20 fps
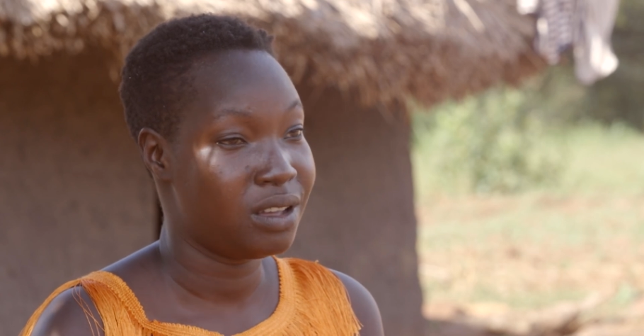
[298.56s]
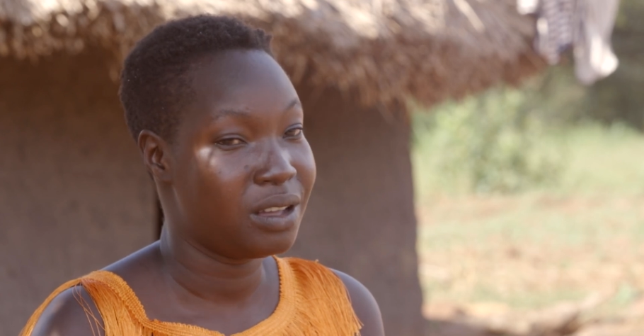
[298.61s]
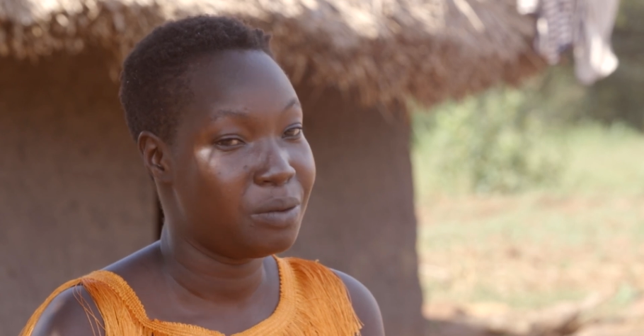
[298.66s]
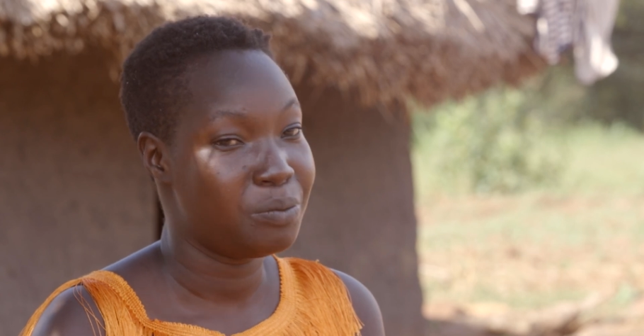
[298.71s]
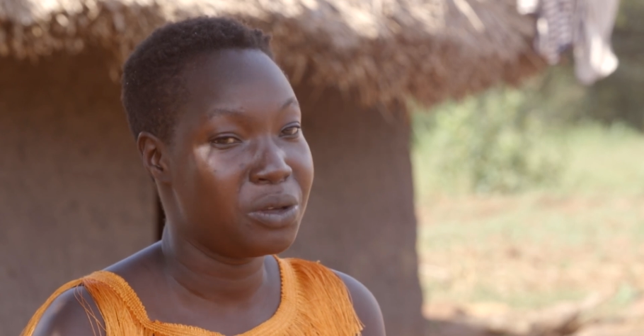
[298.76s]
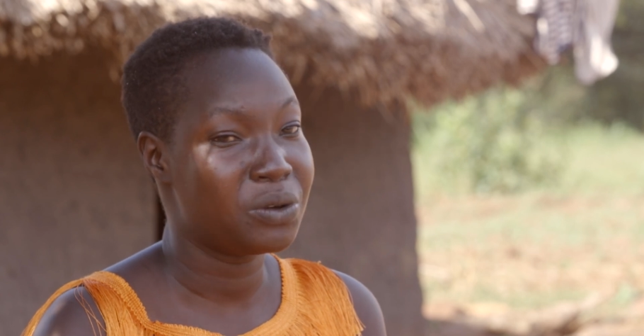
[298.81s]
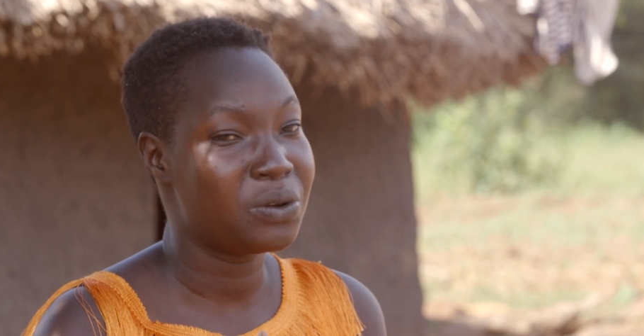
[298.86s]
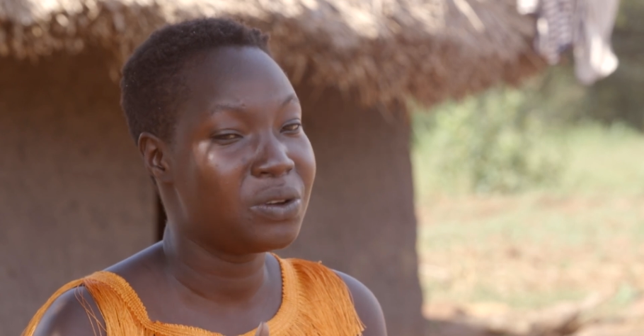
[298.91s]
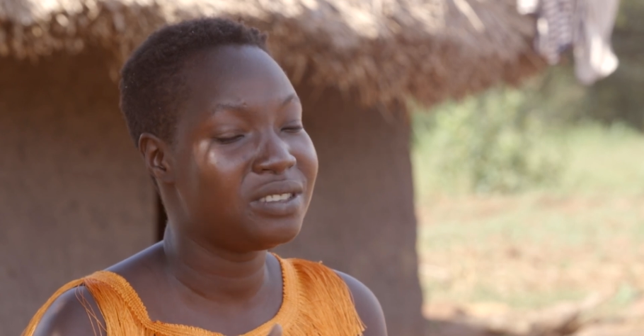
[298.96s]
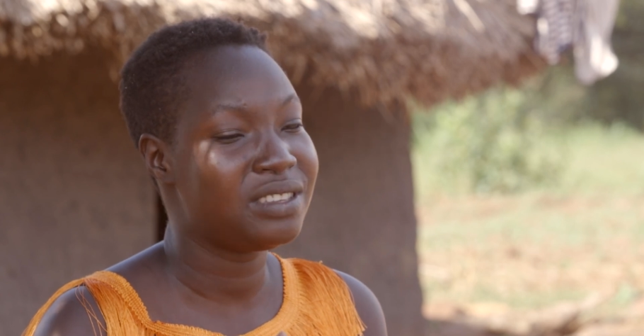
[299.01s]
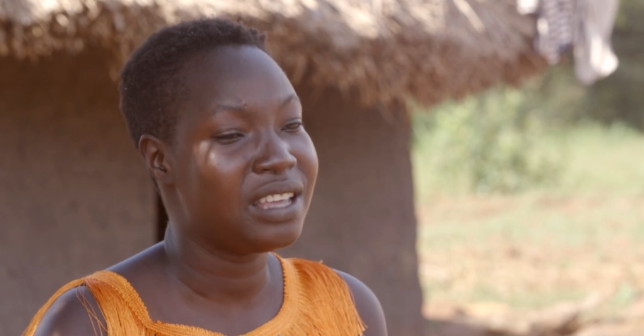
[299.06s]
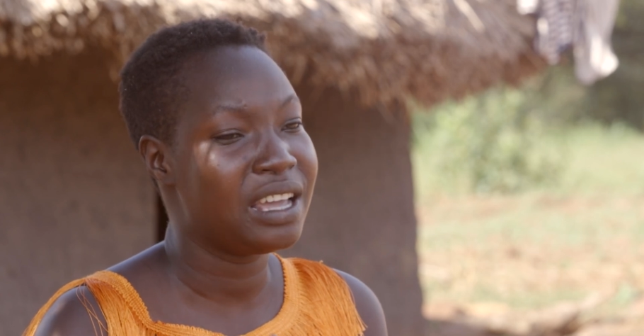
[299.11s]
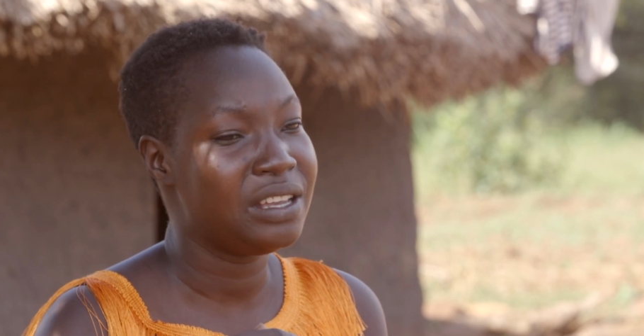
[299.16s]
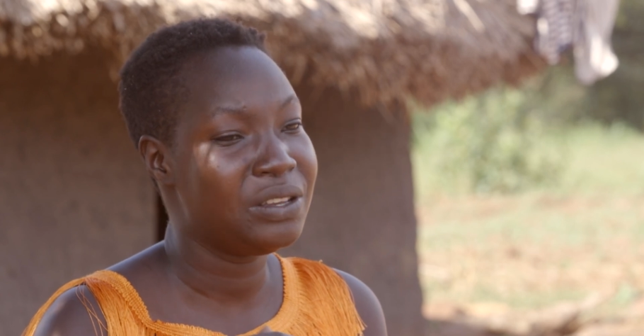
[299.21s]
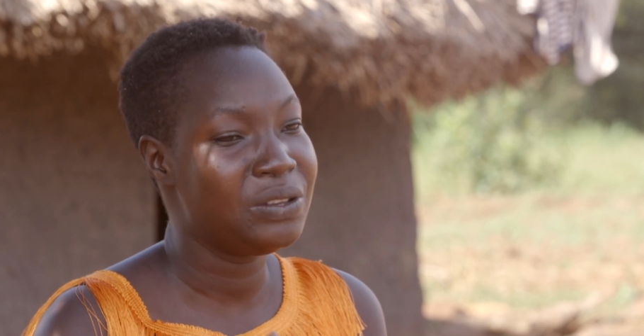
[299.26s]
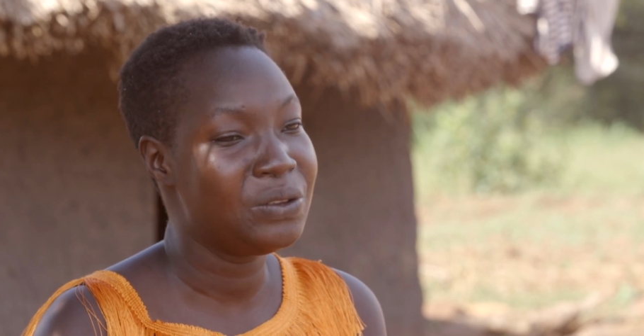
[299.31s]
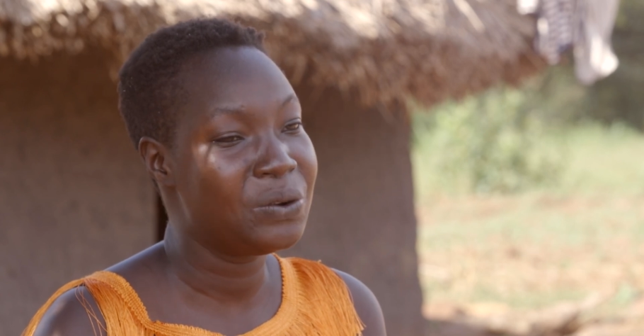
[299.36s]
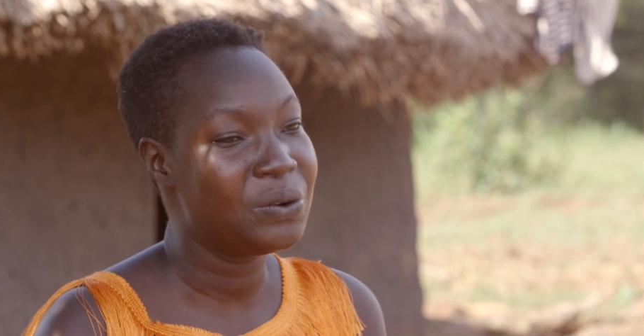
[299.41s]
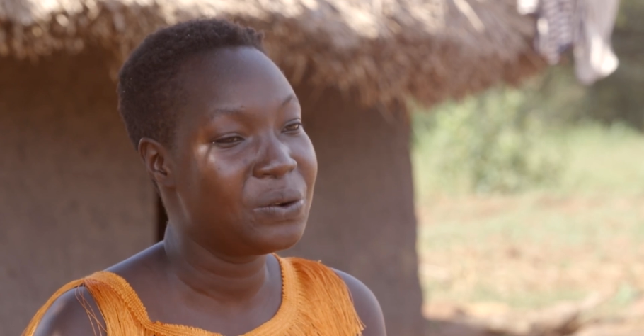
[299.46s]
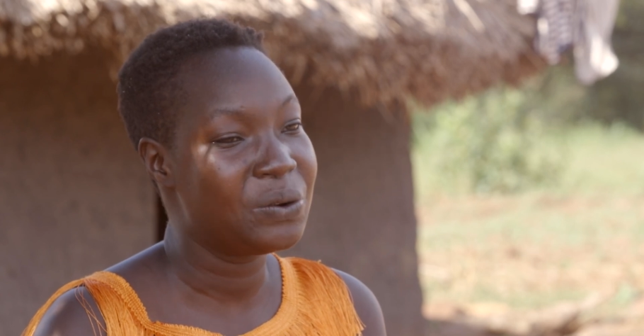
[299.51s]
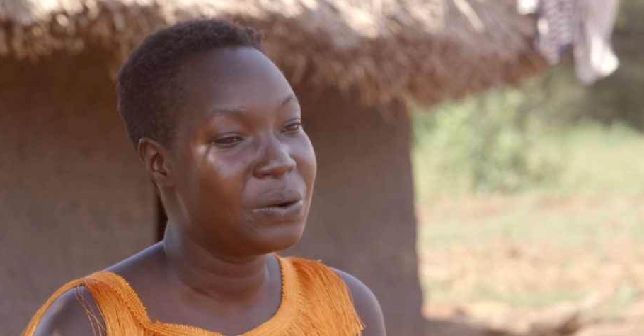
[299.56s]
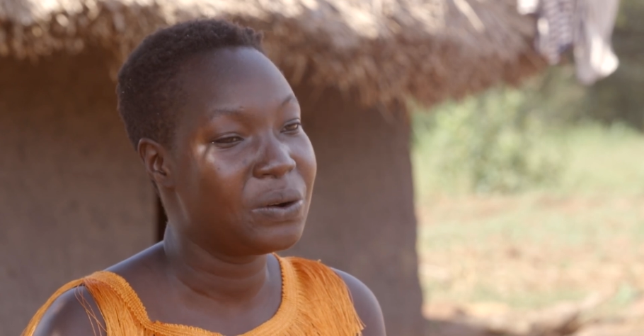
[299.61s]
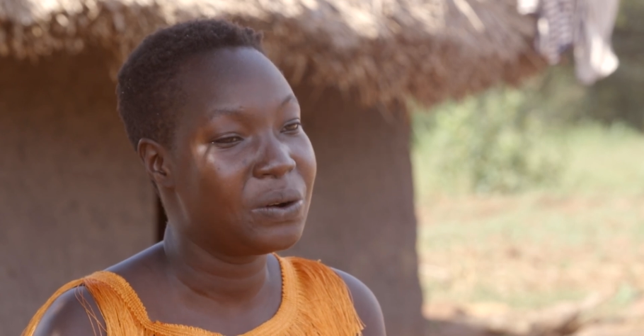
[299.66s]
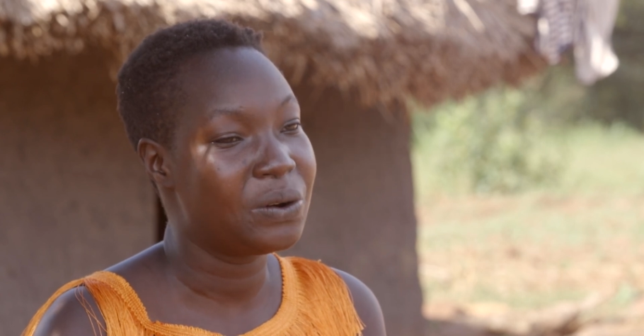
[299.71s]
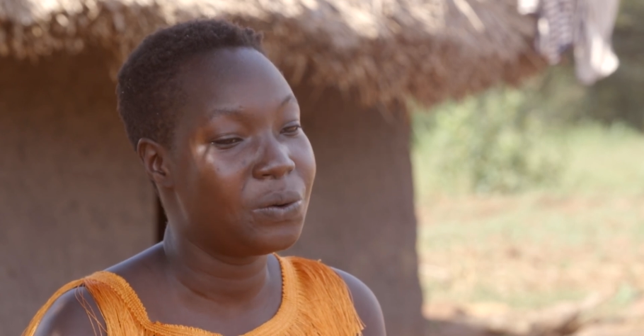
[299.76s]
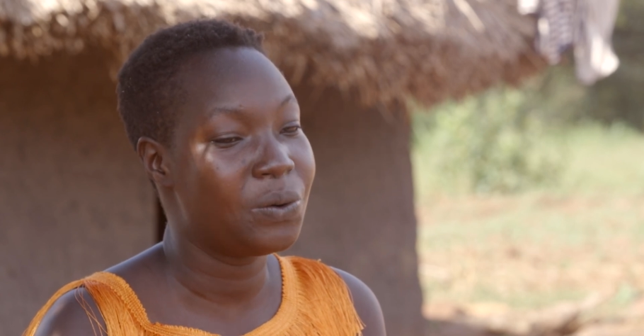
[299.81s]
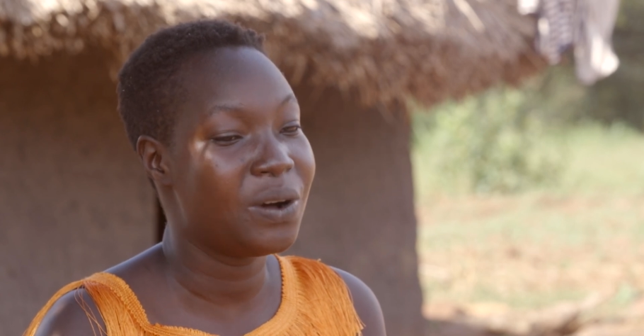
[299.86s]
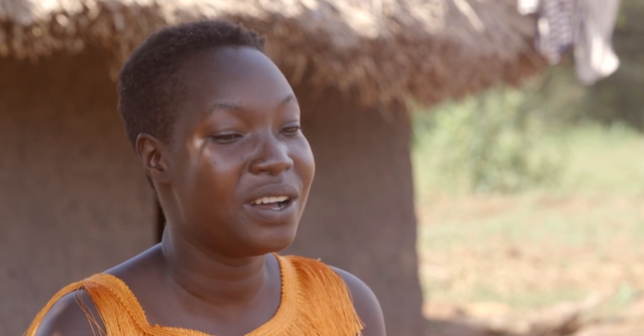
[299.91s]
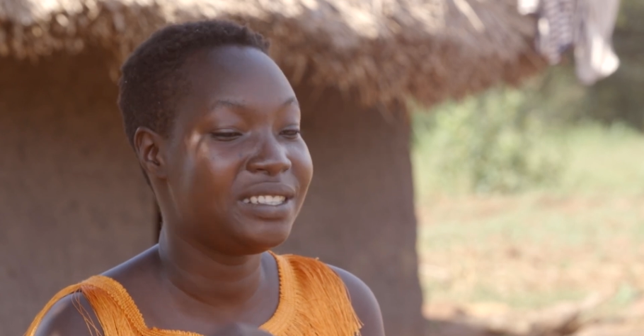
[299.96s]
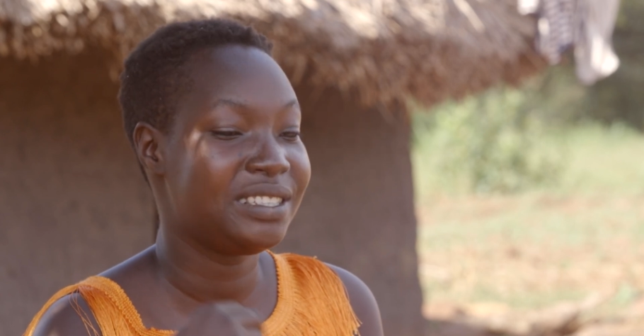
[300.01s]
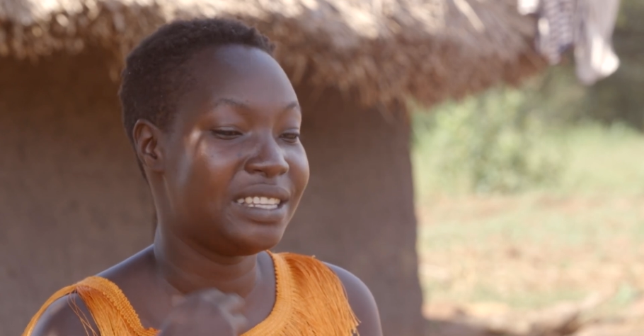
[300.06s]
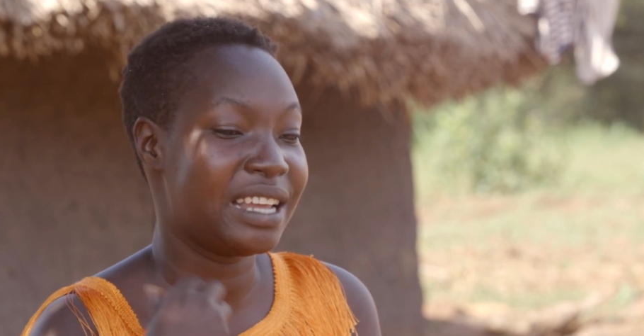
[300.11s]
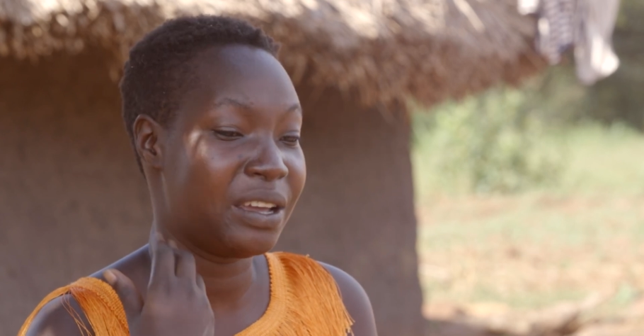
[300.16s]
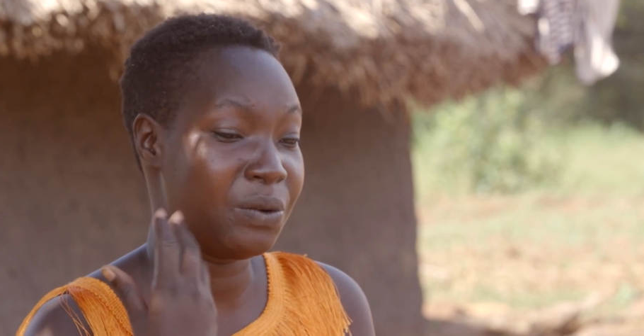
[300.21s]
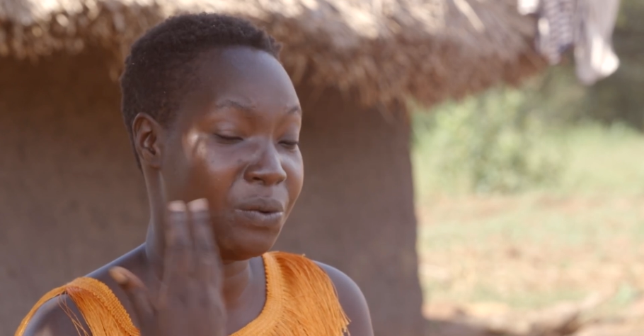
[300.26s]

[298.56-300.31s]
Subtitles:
because I know what I